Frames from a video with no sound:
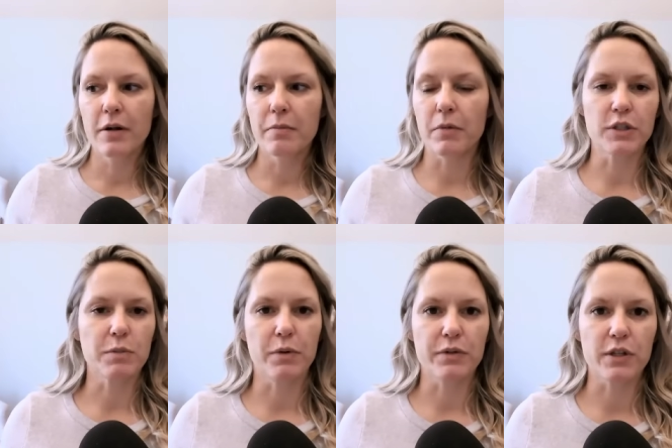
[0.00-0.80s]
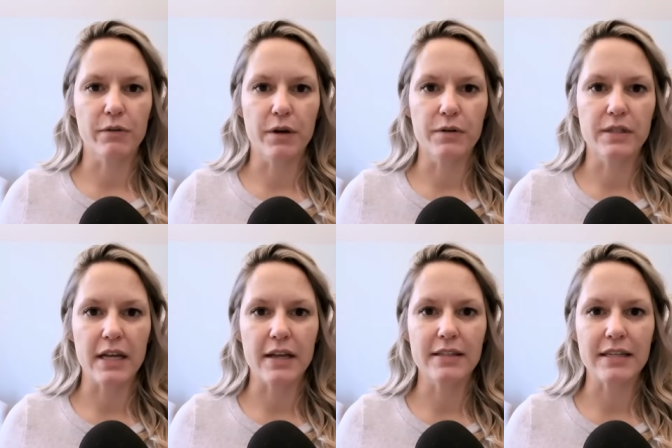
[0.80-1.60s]
multiple
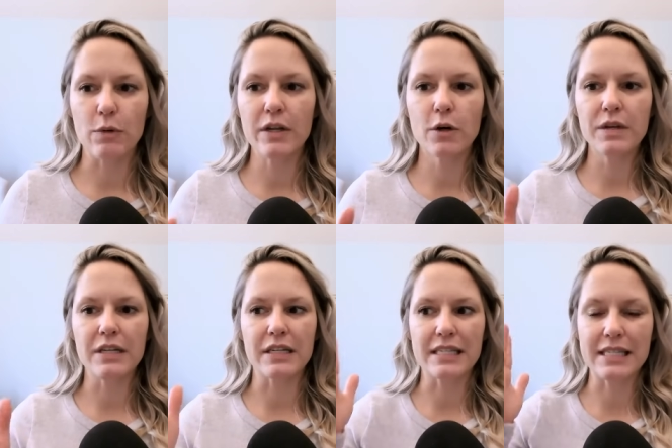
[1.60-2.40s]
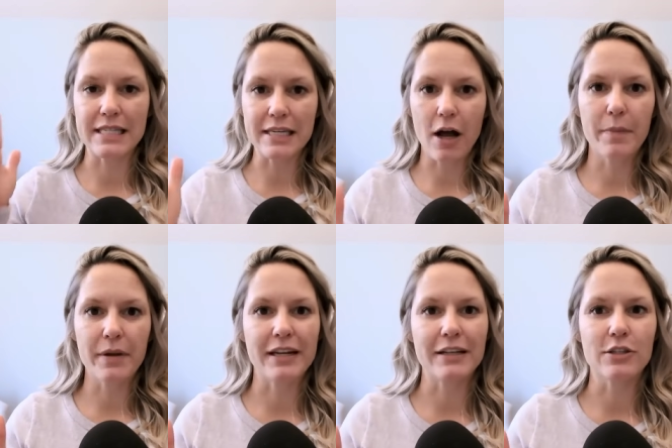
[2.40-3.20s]
sclerosis. Like, we don't need to stop it
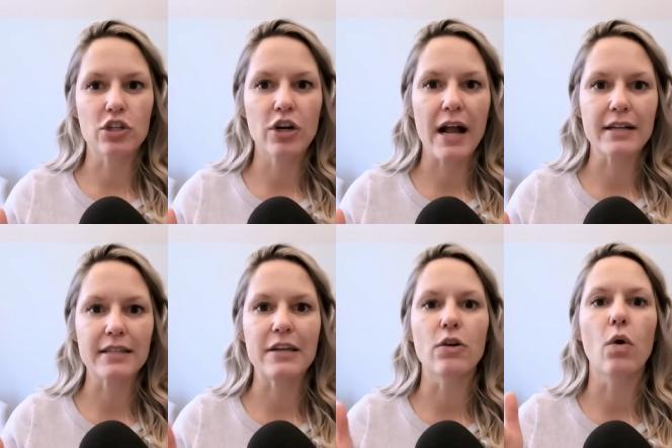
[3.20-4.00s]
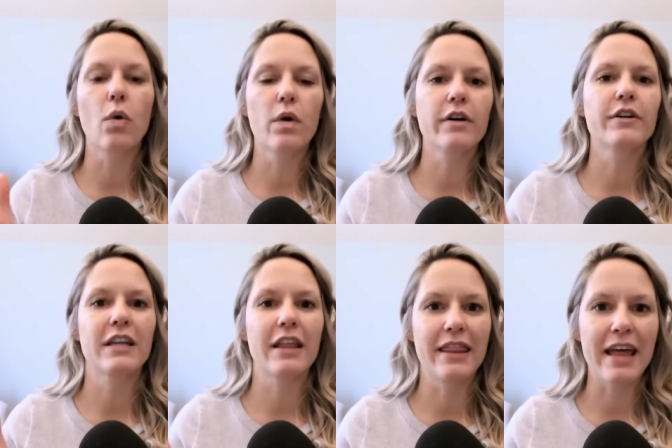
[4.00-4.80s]
in its tracks in order to
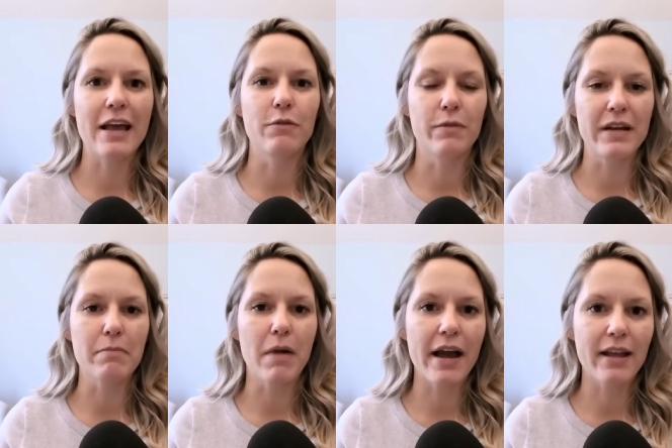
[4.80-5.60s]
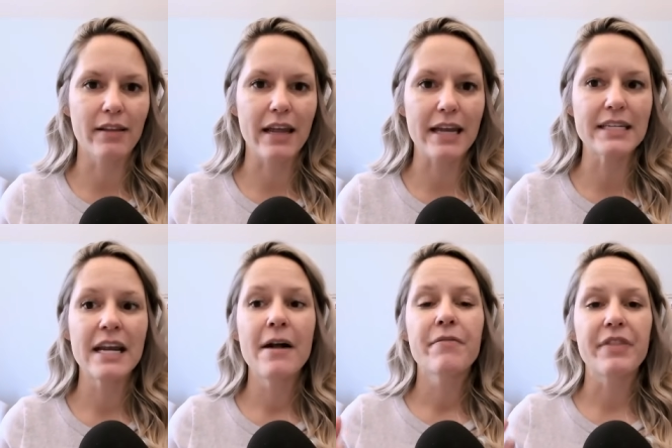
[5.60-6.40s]
then remyelinate.
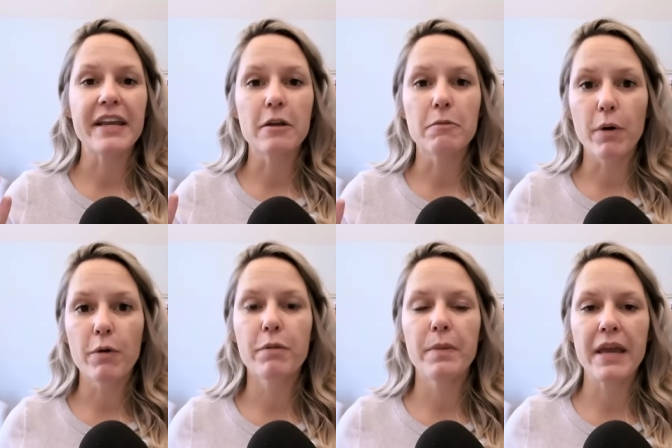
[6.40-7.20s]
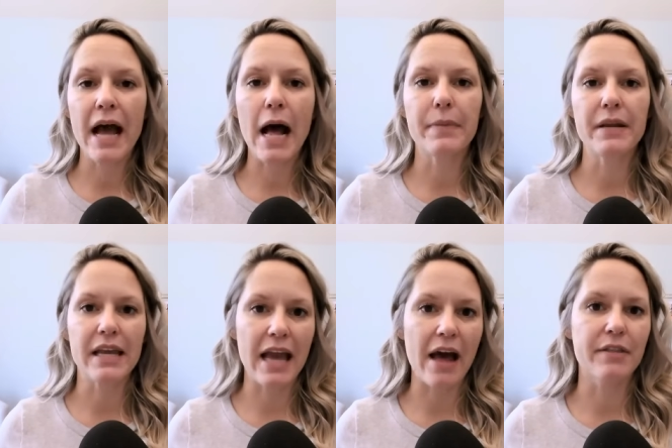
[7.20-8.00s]
They can both be happening
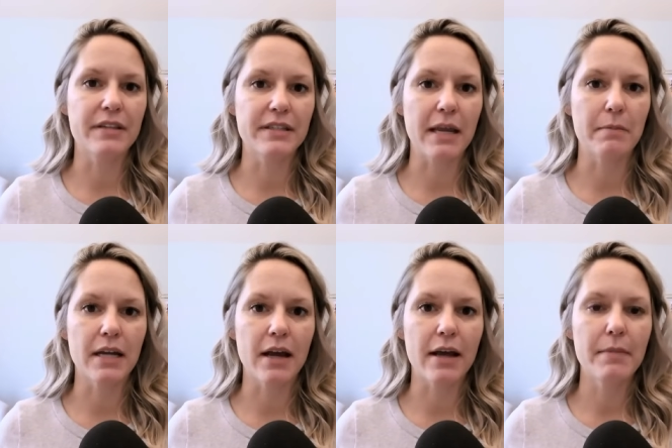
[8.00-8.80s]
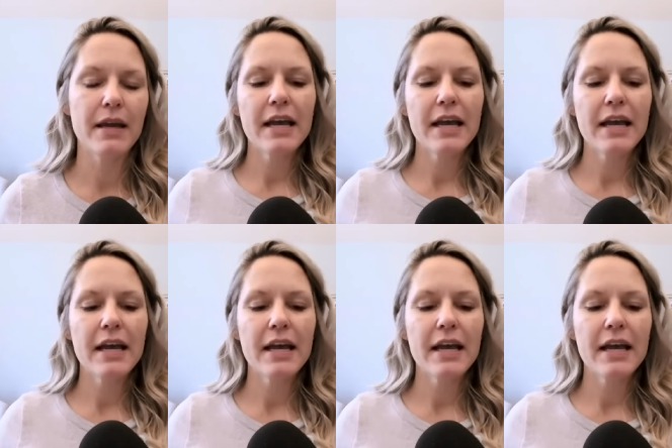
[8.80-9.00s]
at the same time.